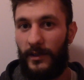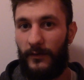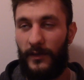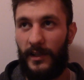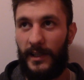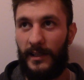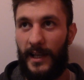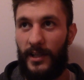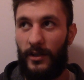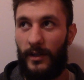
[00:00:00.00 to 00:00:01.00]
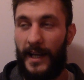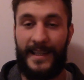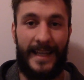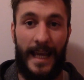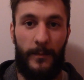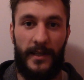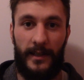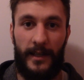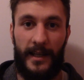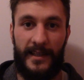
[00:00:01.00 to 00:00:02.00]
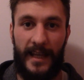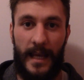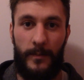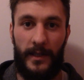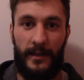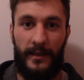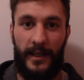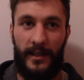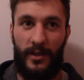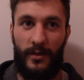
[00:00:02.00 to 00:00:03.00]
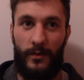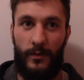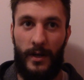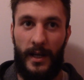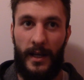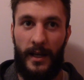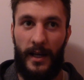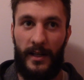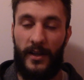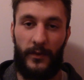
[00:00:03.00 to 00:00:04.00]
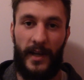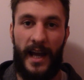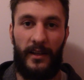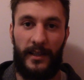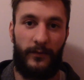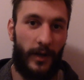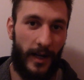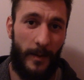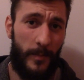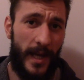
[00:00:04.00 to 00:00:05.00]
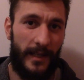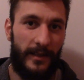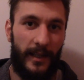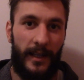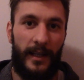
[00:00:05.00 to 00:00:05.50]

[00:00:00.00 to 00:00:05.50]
You're feeling like you're escaping into another reality for a bit.